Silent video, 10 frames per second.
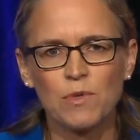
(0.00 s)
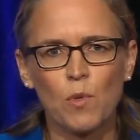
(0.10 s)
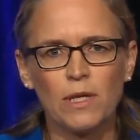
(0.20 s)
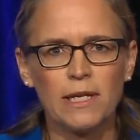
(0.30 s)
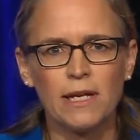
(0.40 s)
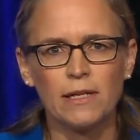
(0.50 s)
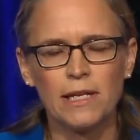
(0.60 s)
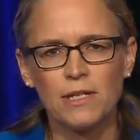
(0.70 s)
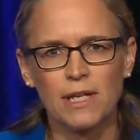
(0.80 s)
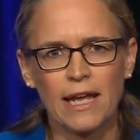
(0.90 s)

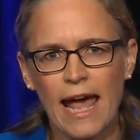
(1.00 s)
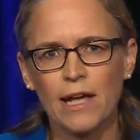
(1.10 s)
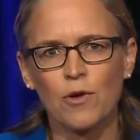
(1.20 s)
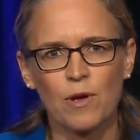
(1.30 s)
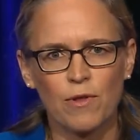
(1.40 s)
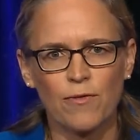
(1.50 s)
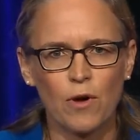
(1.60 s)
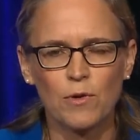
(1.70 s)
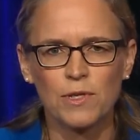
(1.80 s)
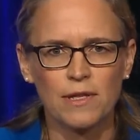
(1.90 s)
willy-nilly to get angry with
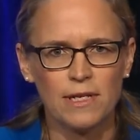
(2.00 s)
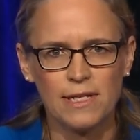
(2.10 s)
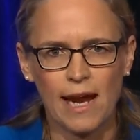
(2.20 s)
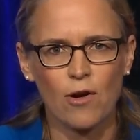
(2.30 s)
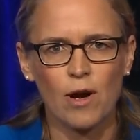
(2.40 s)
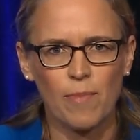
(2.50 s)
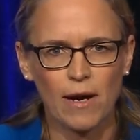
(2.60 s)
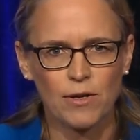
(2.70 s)
folks and then tear up our